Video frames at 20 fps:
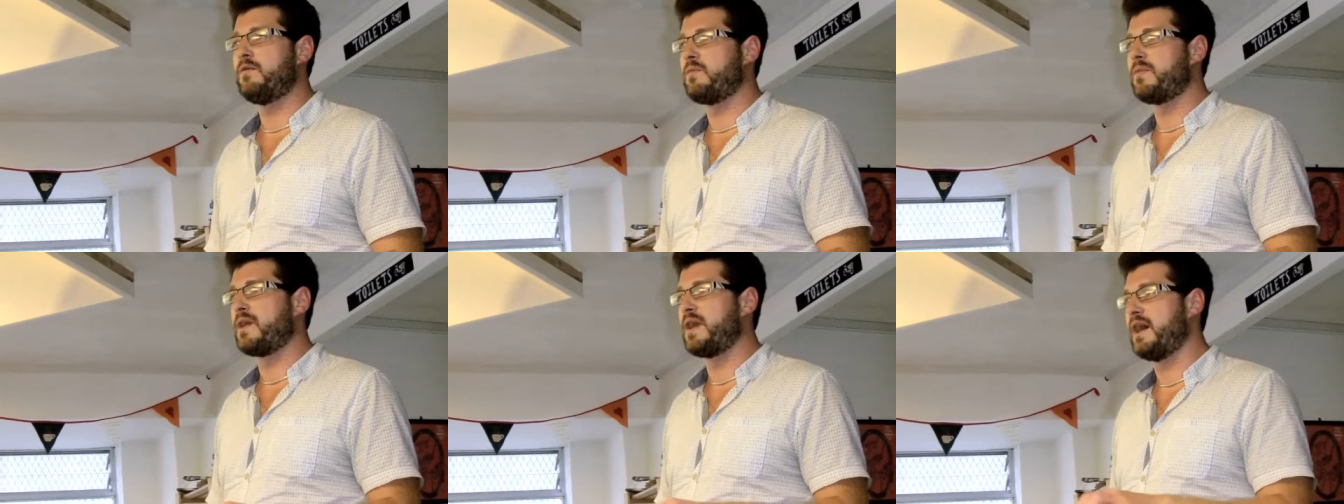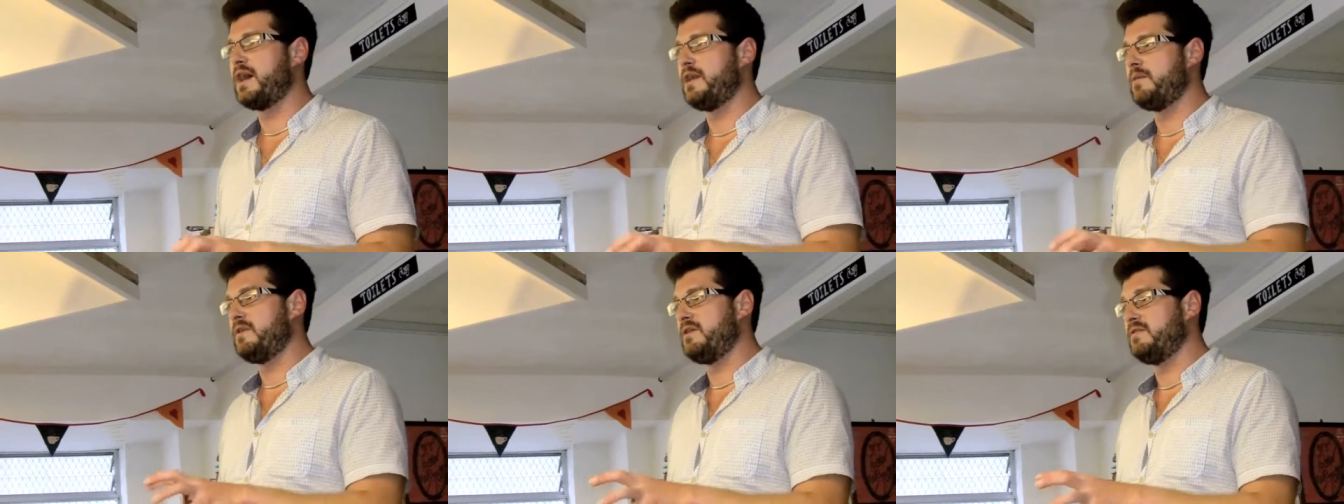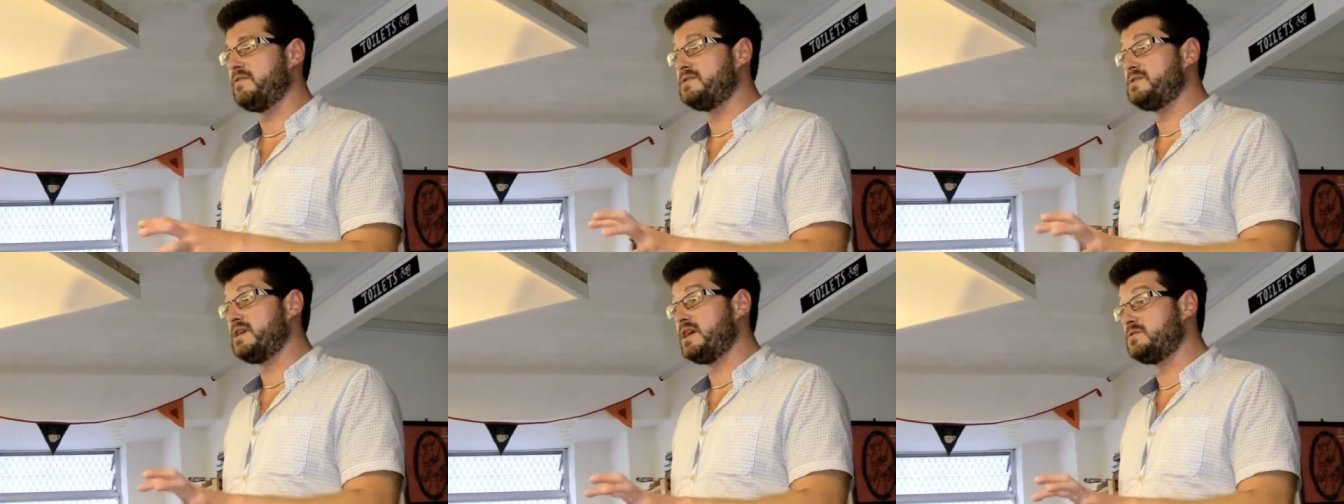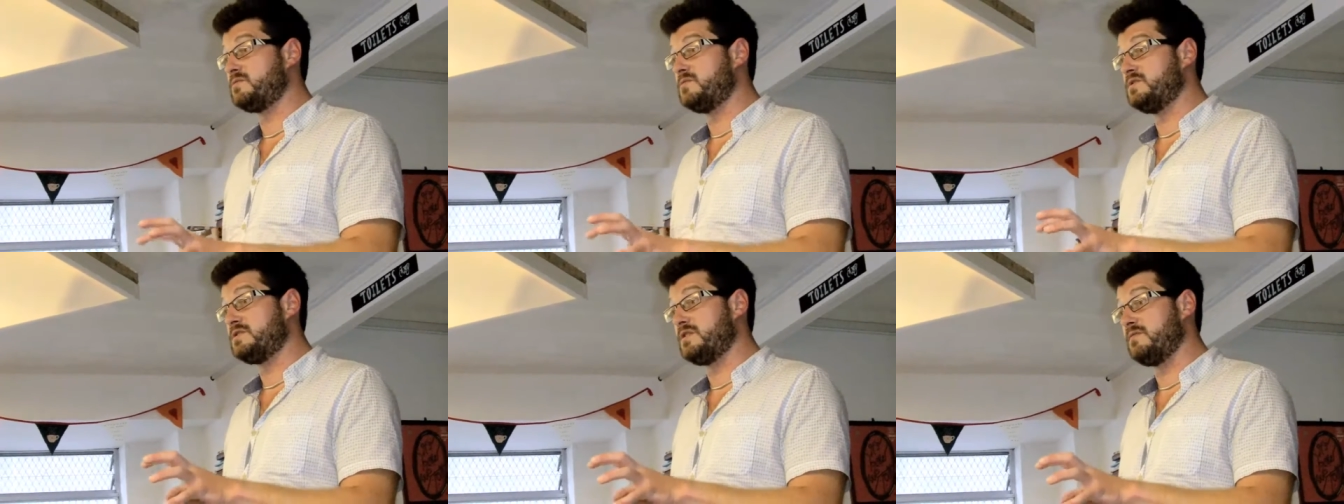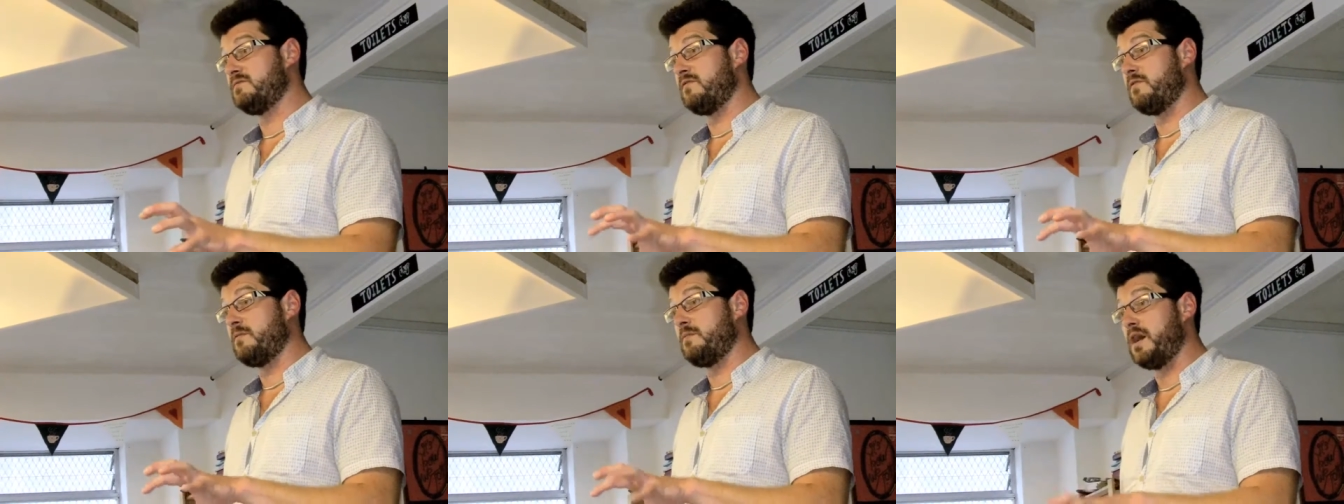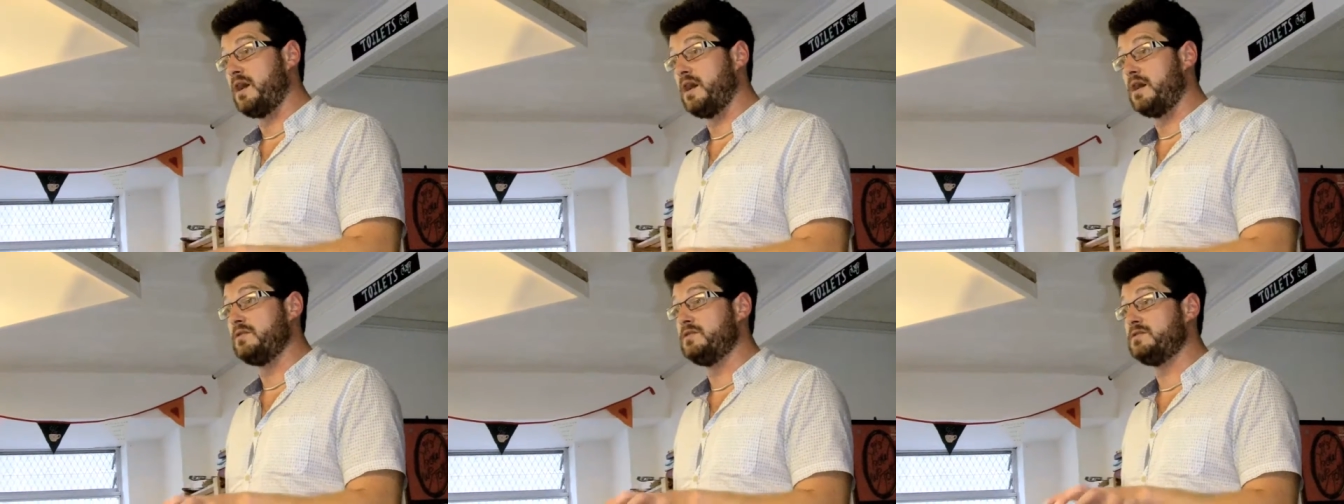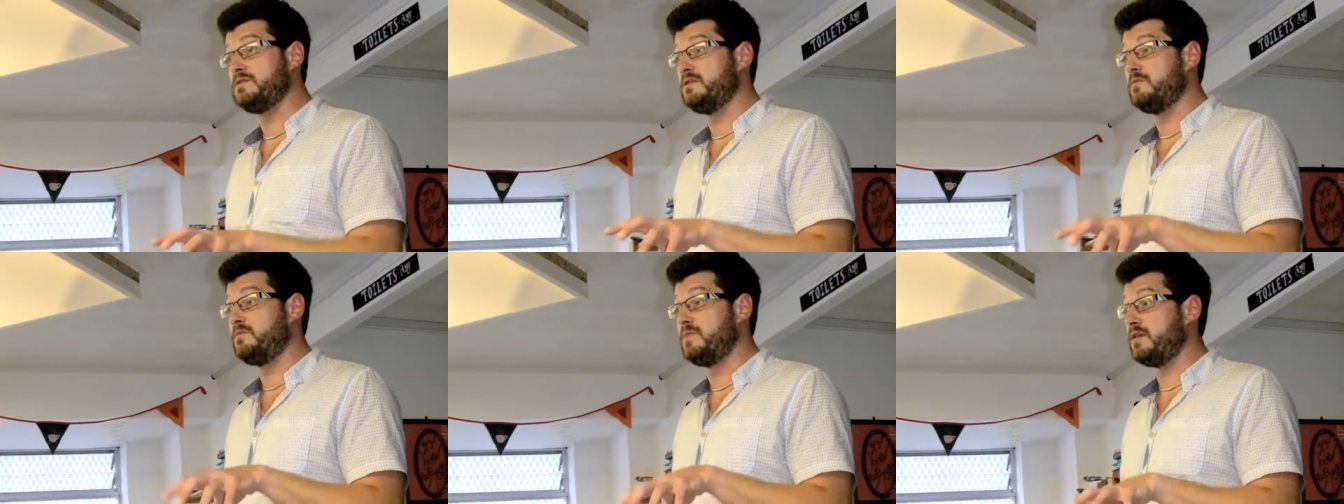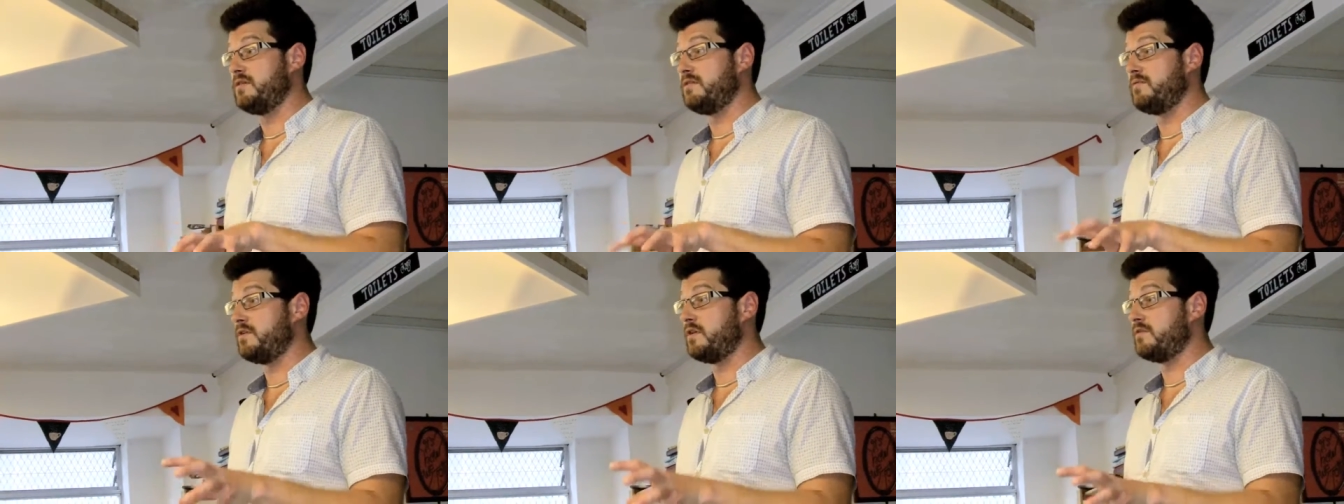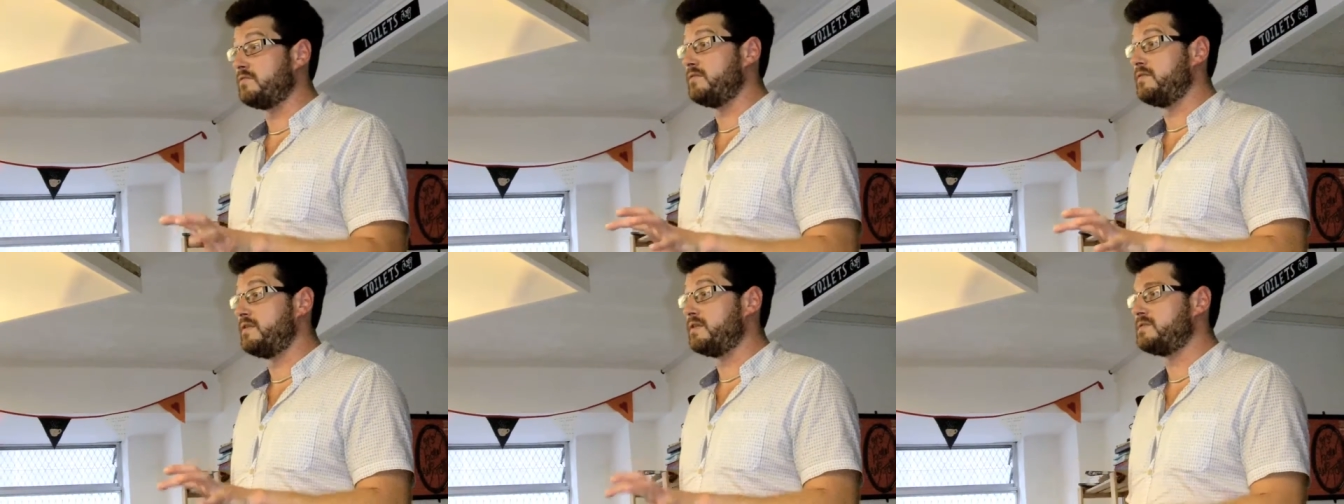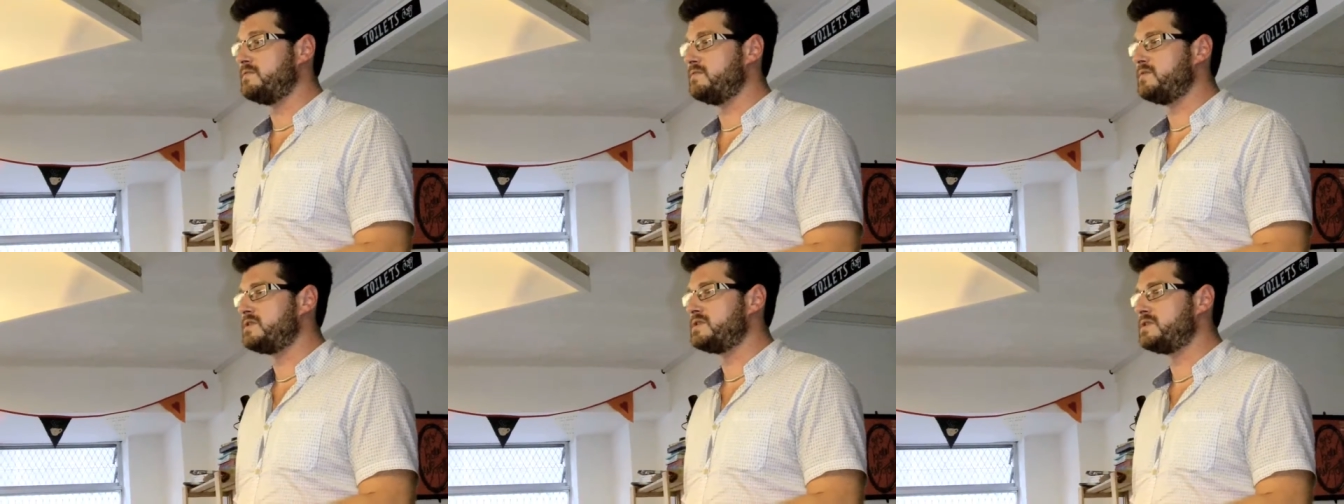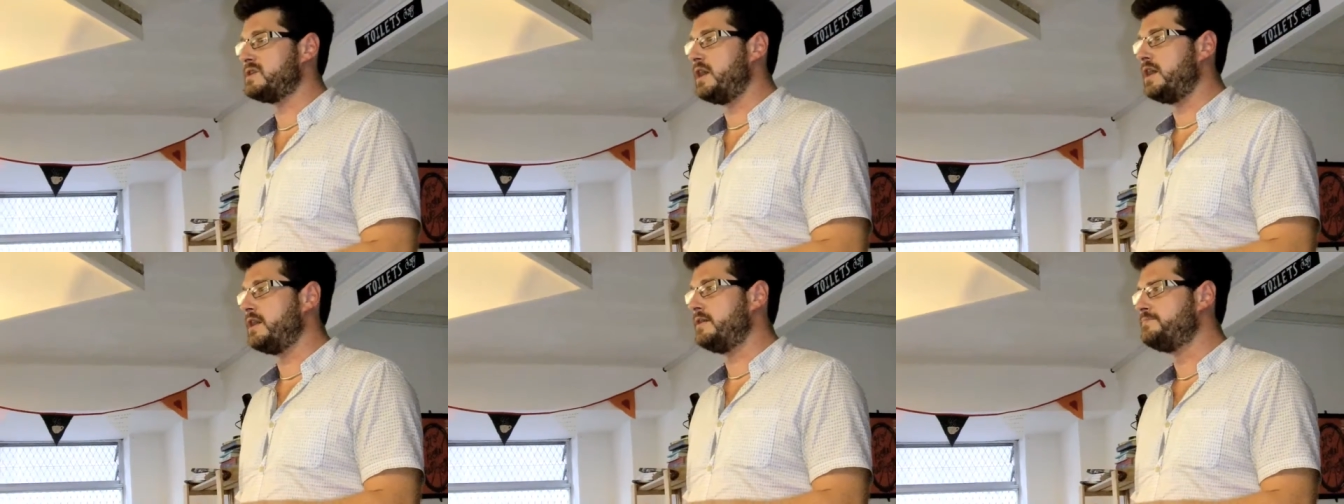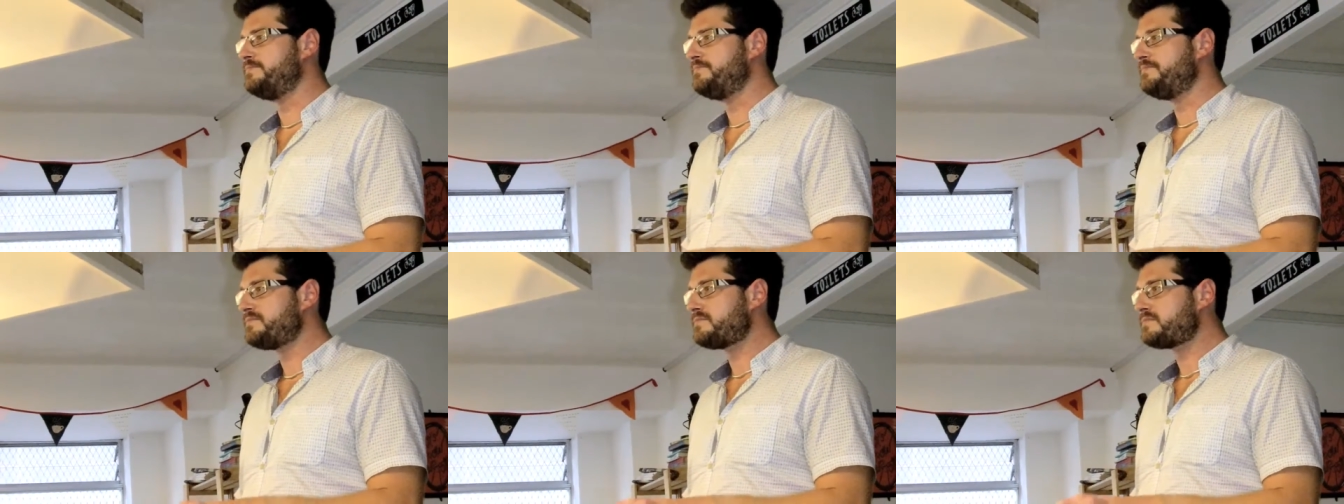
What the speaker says: when we had a bit of a session with some of the partners who've been involved in this from the start,